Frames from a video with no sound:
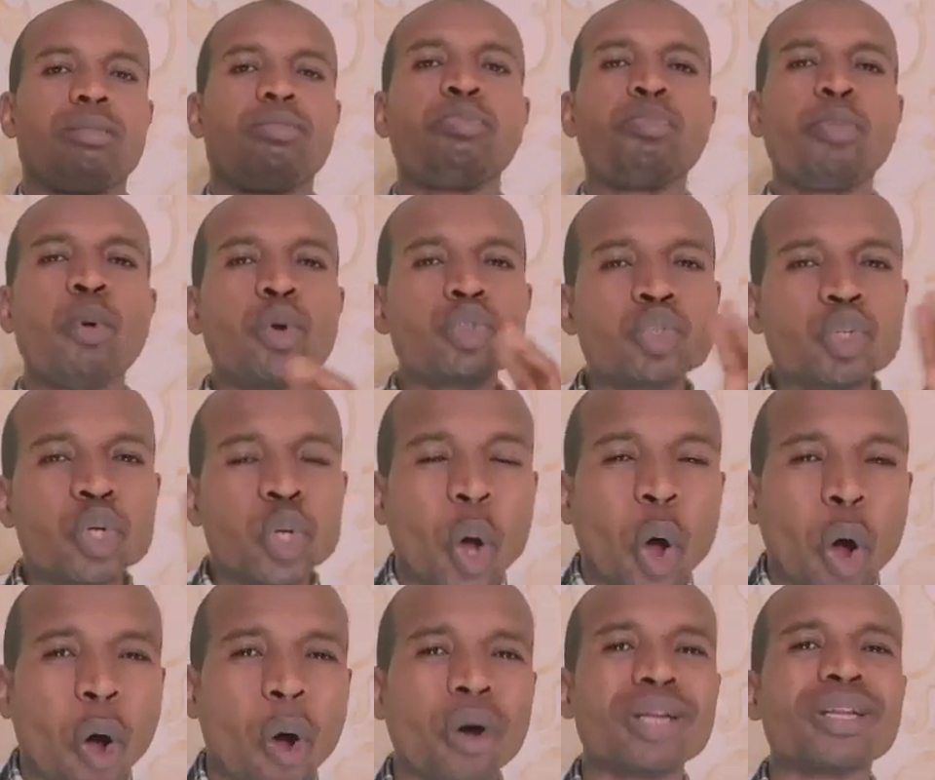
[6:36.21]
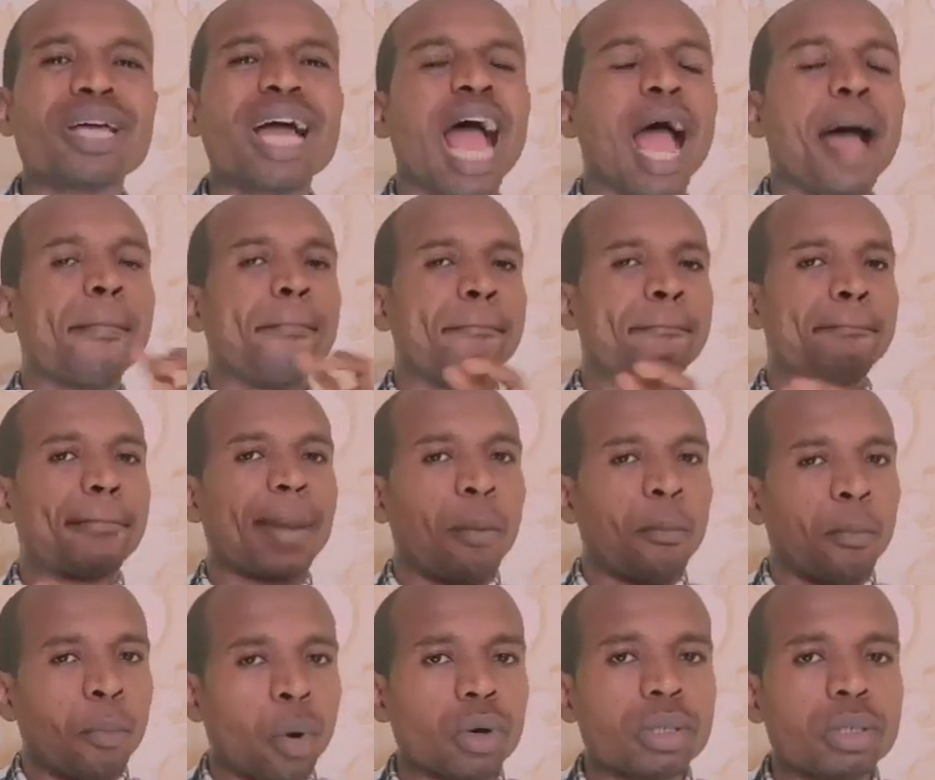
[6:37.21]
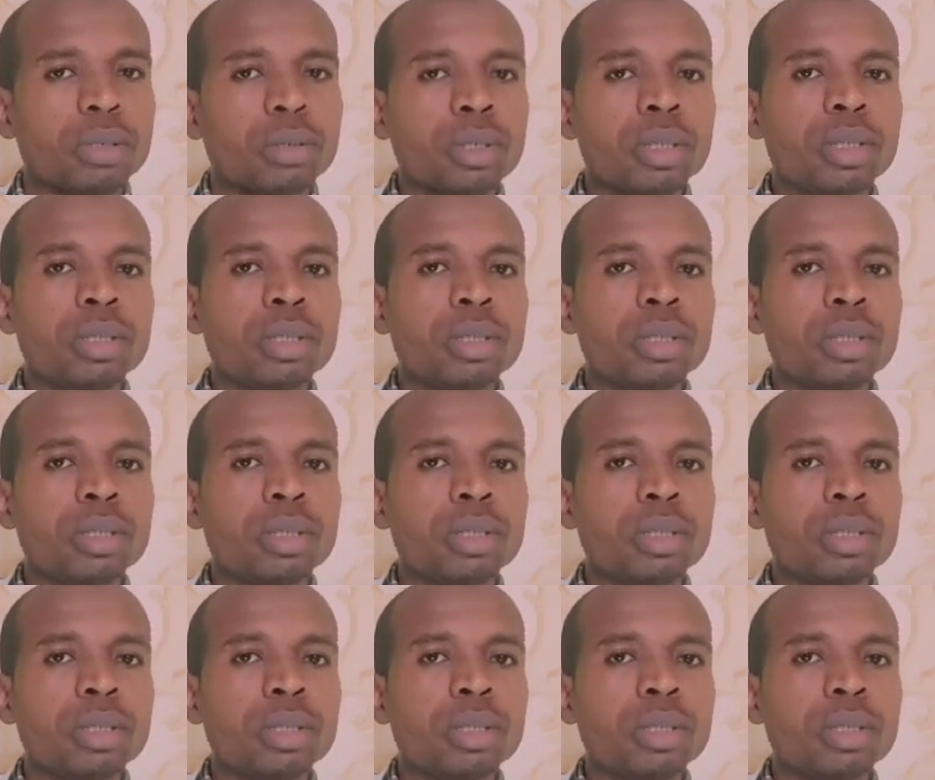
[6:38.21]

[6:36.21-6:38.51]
Both God and mammon.